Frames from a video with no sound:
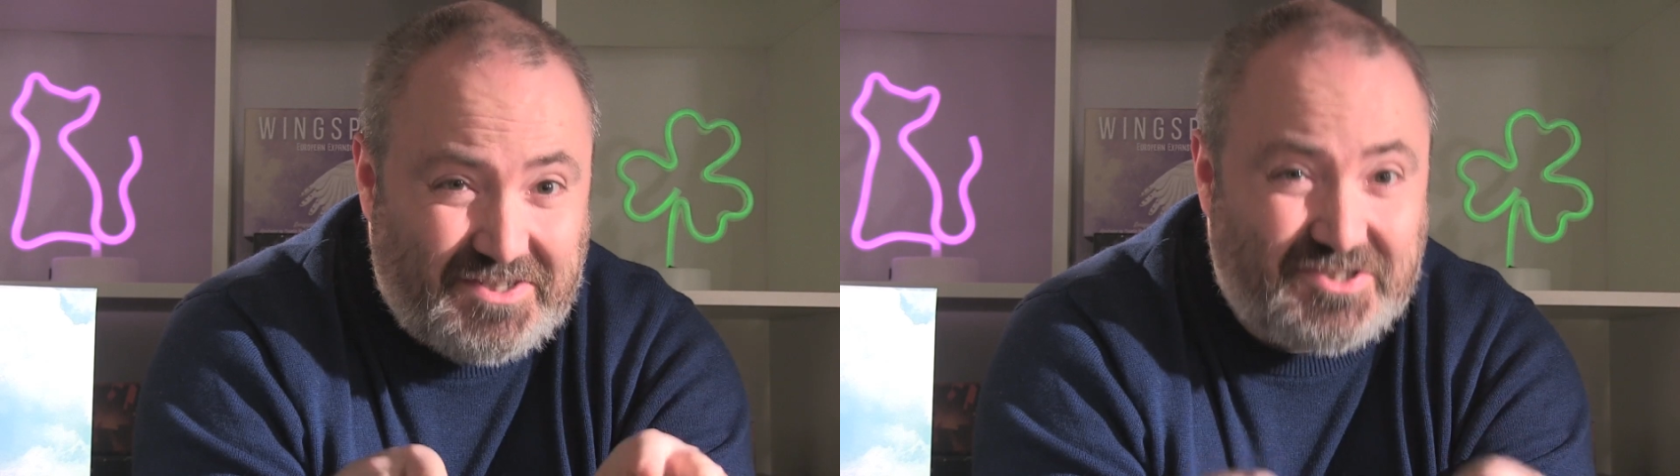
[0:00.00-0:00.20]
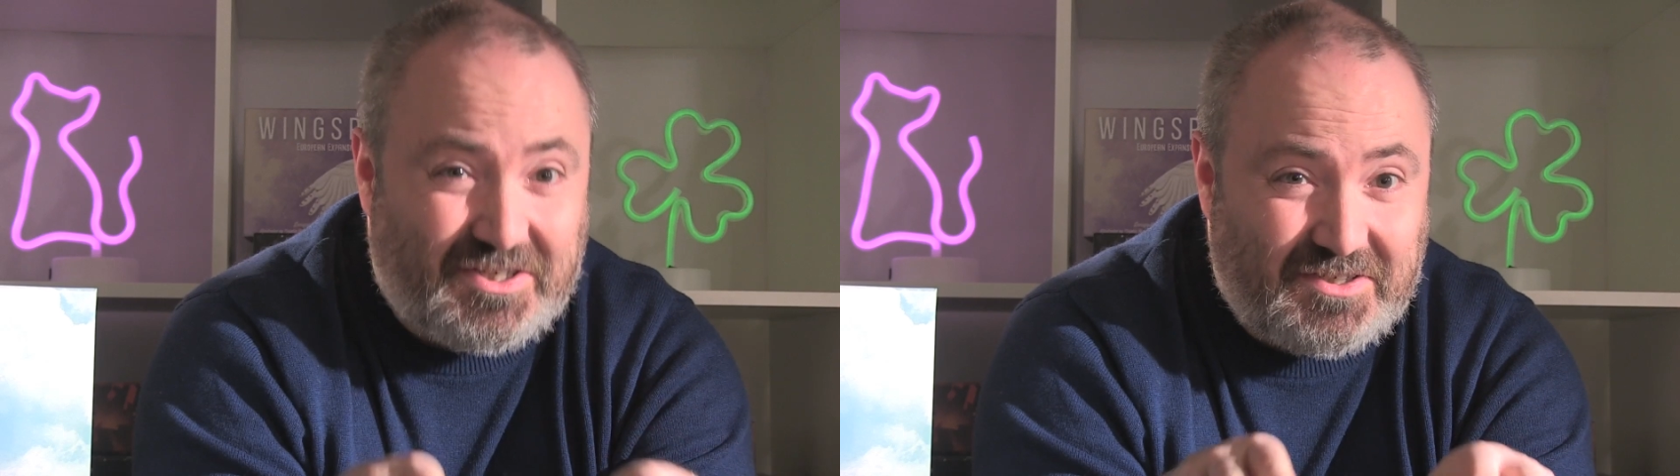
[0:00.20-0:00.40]

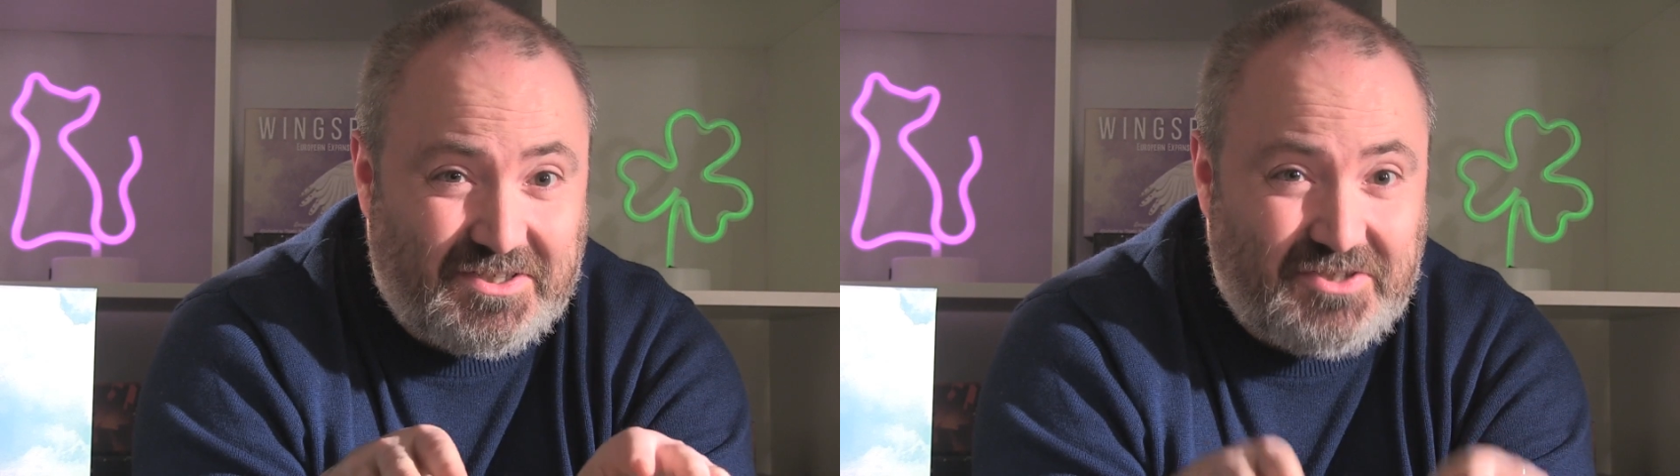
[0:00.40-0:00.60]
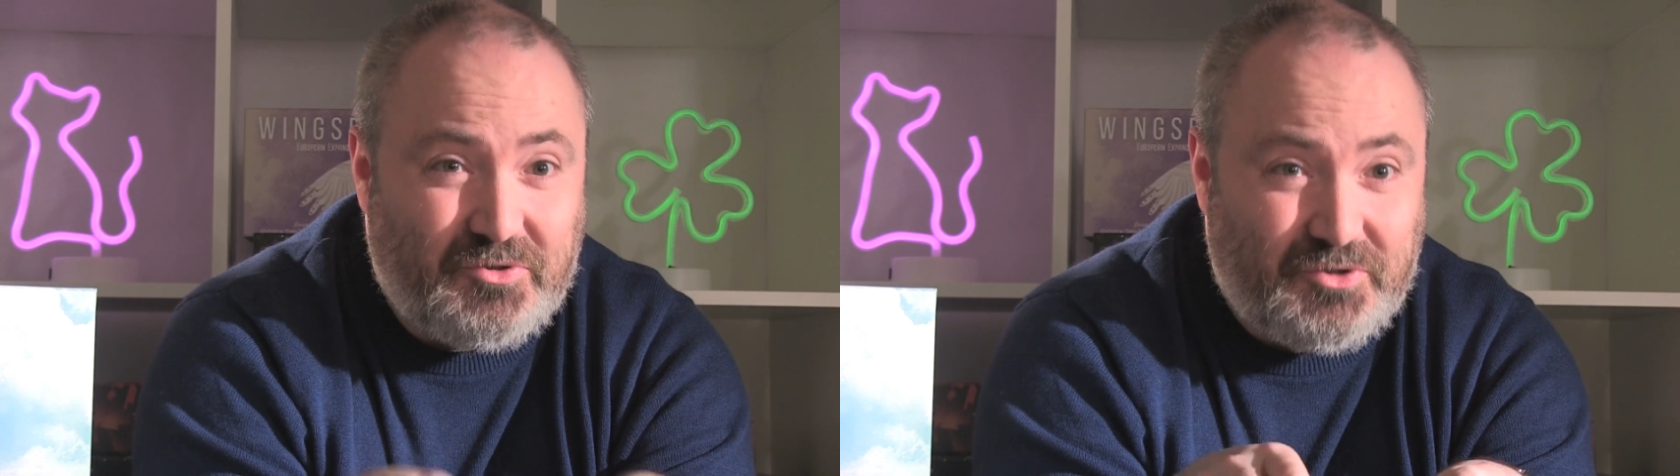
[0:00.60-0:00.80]

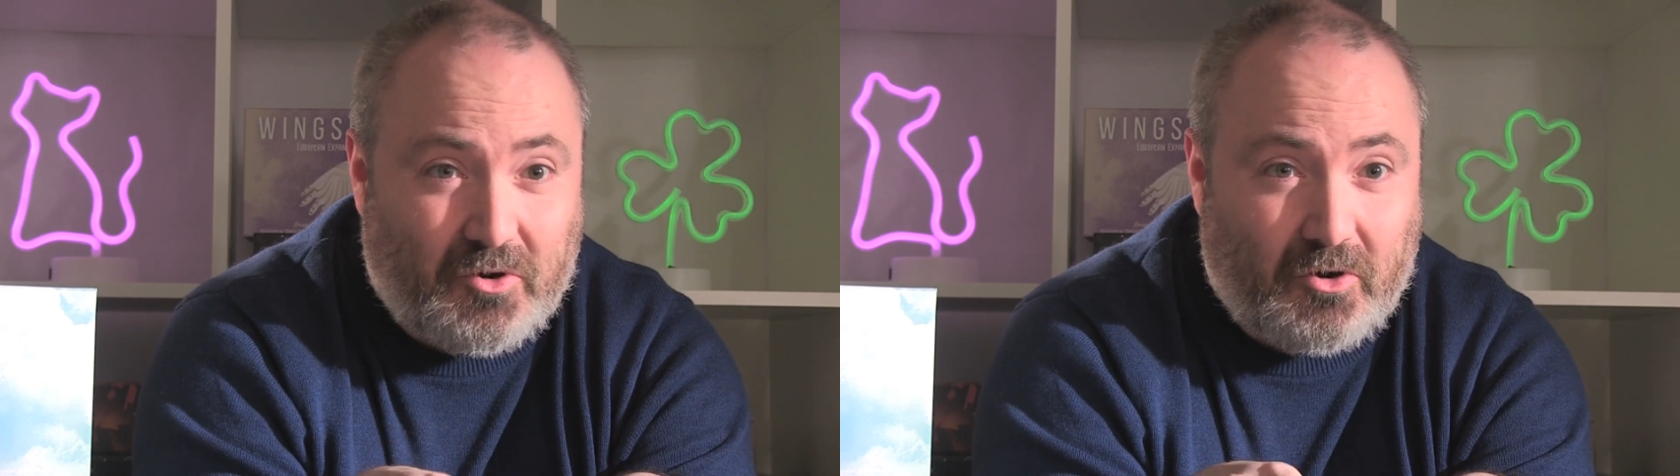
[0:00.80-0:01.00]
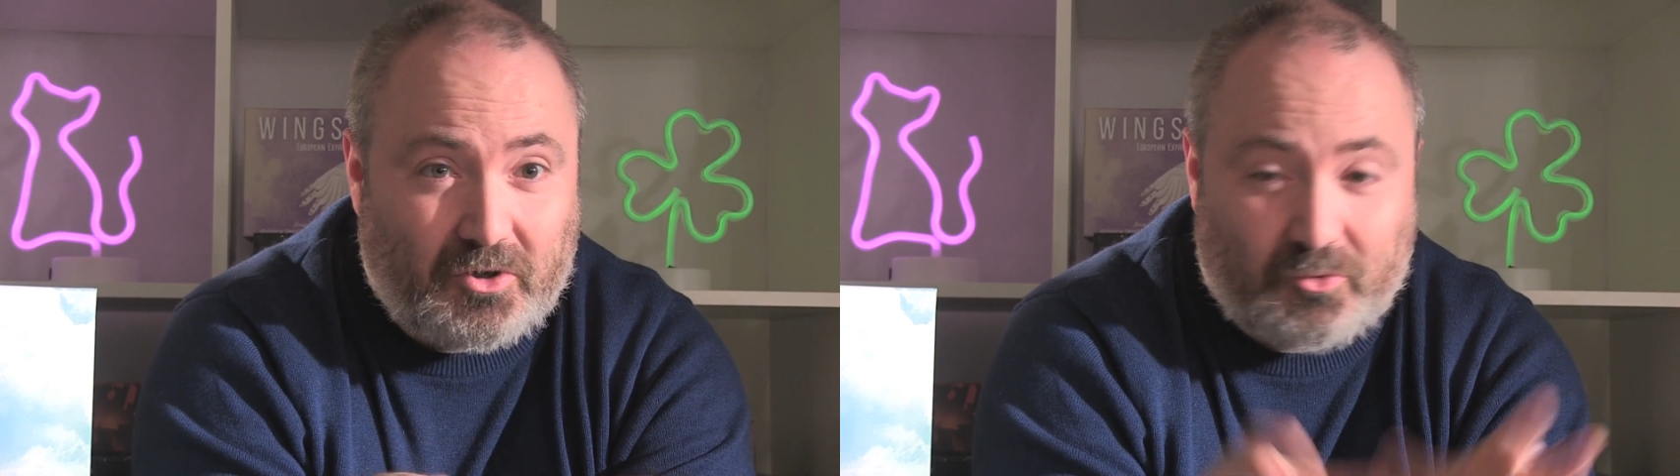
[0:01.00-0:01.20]
distinctly New
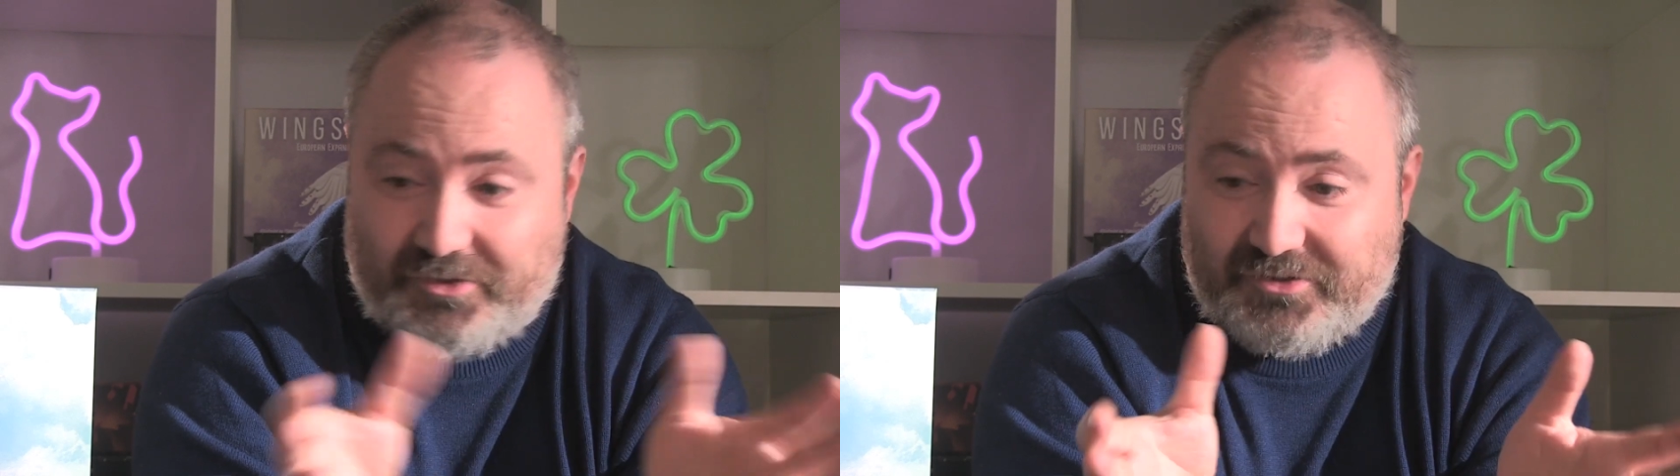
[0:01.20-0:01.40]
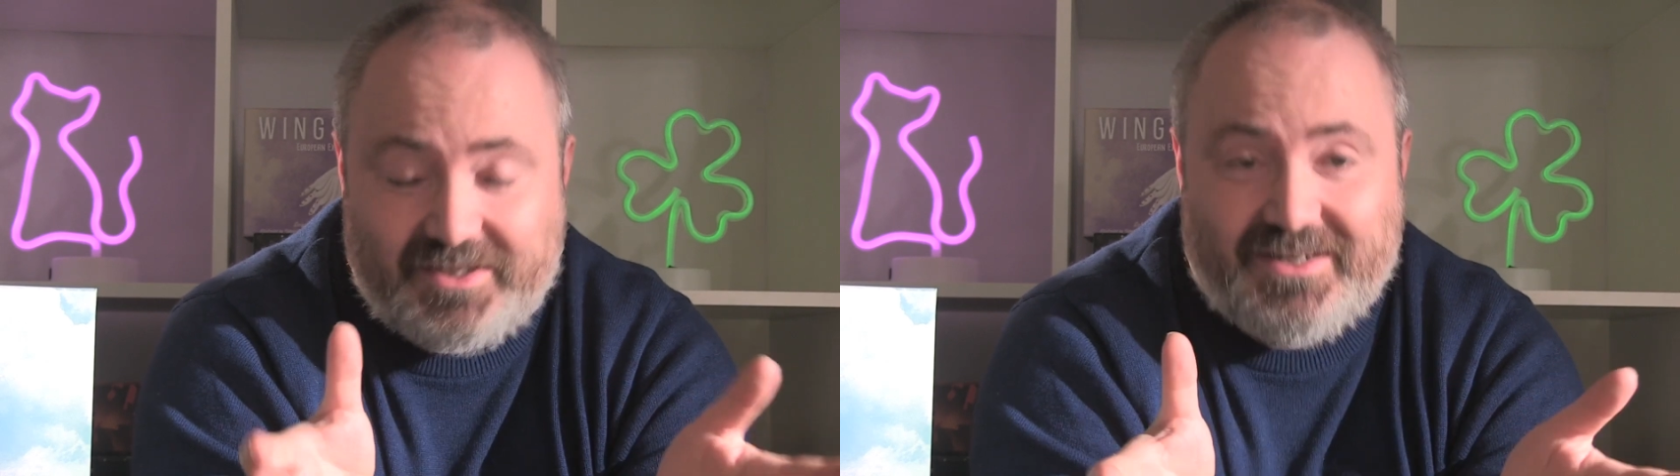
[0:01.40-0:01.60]
York or
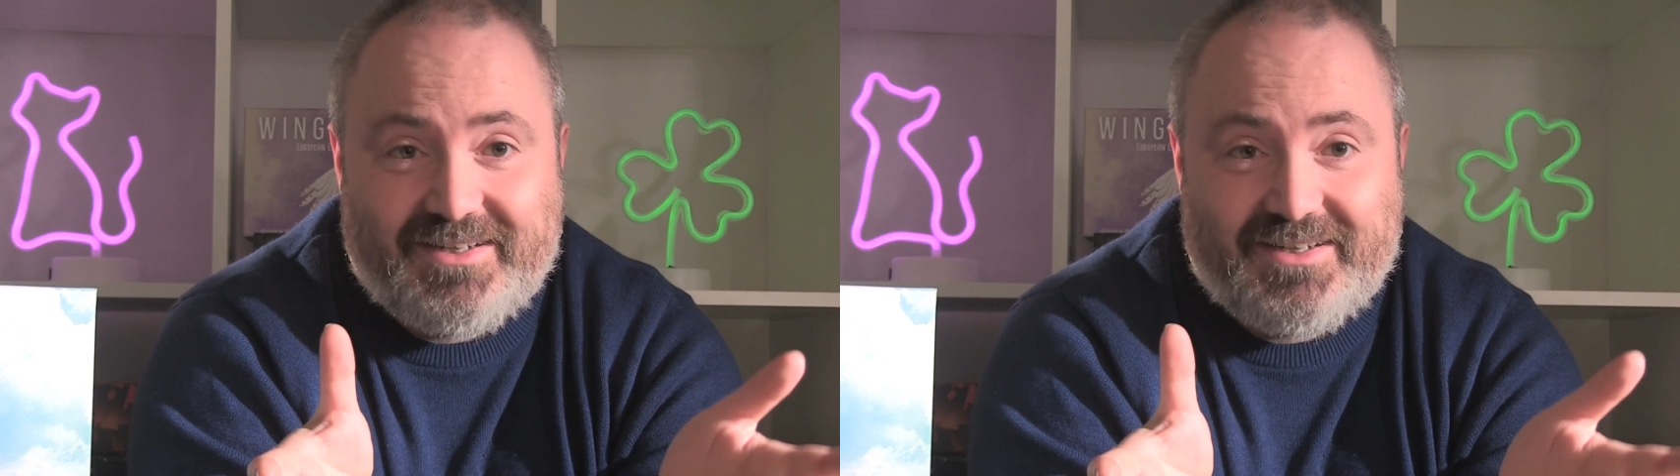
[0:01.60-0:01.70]
even